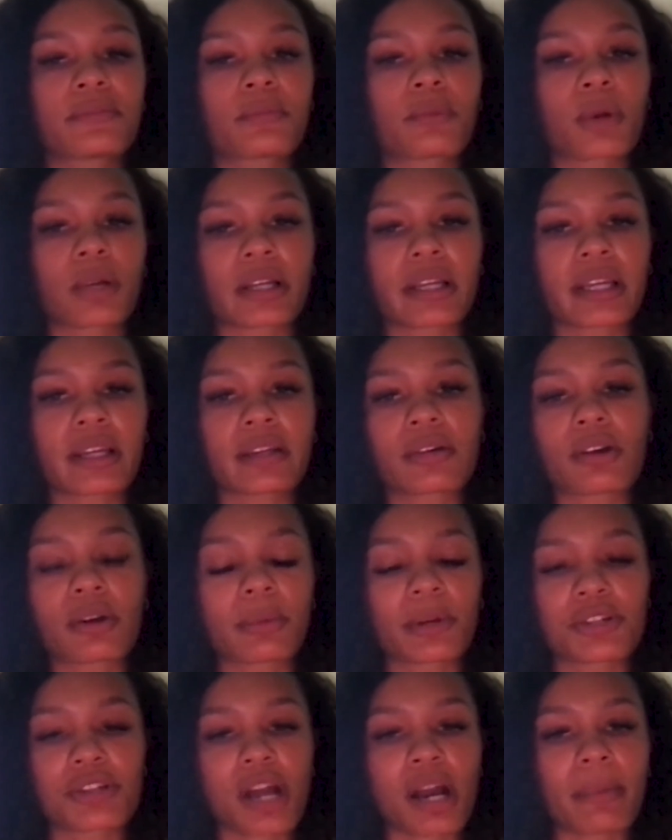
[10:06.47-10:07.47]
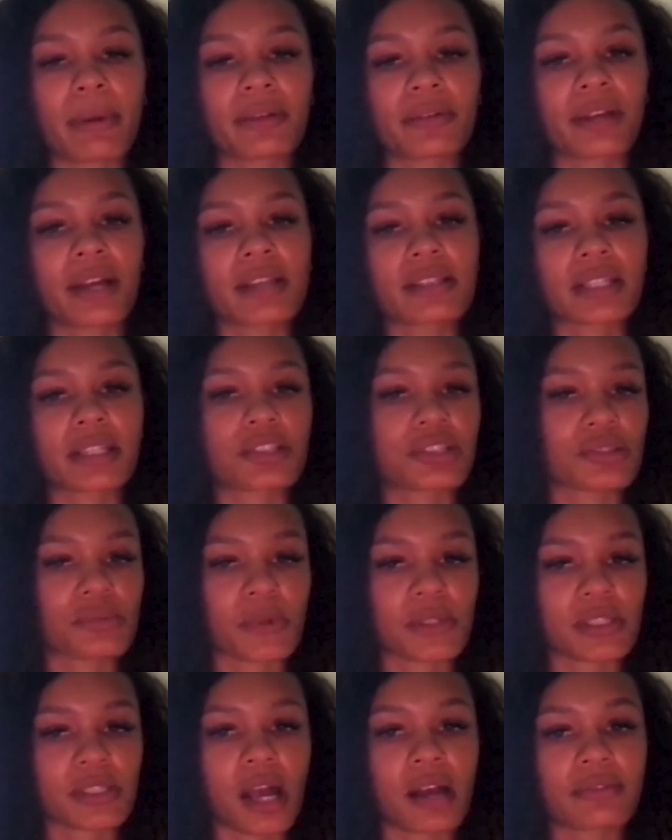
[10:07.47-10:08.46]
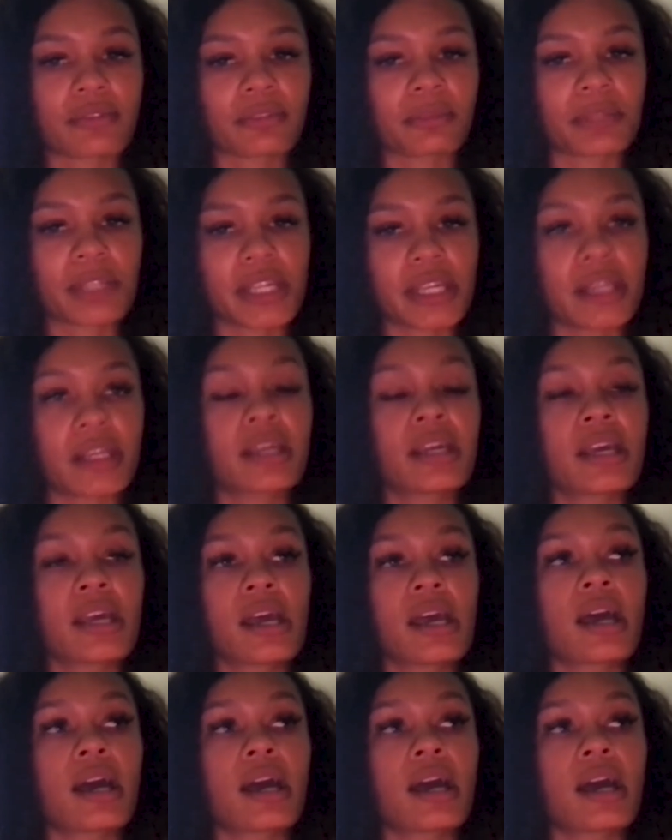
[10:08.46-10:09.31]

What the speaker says: working a corporate job, I realized like it just was not for me.